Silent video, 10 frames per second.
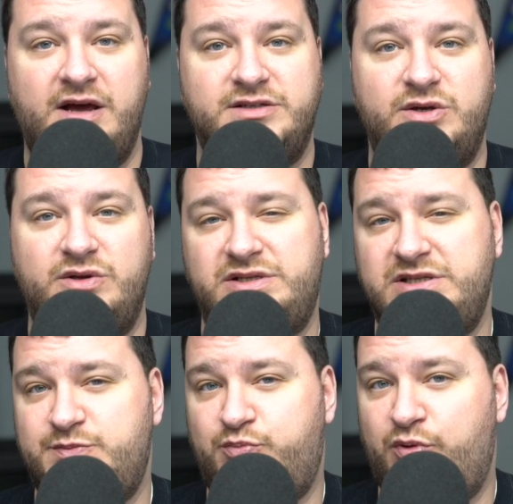so this
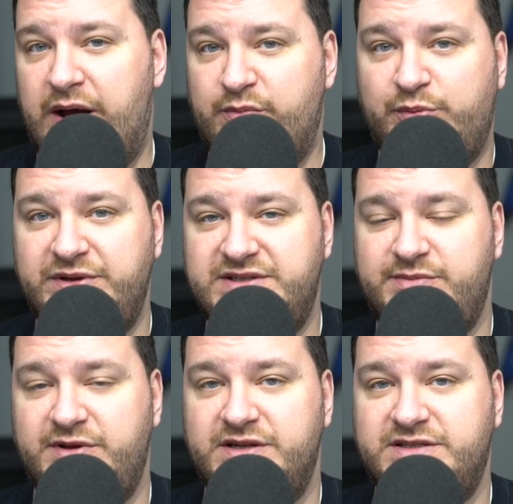is probably
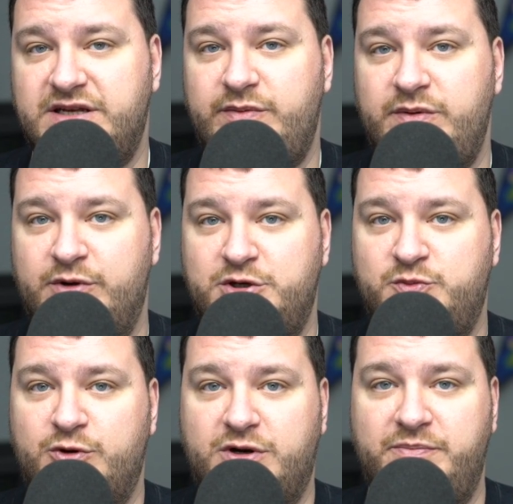something that's going to be much
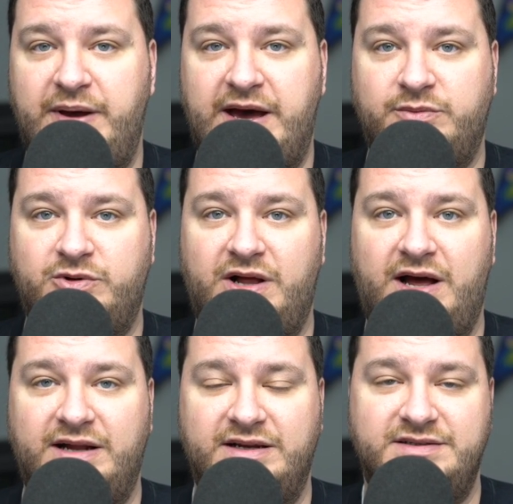more compatible on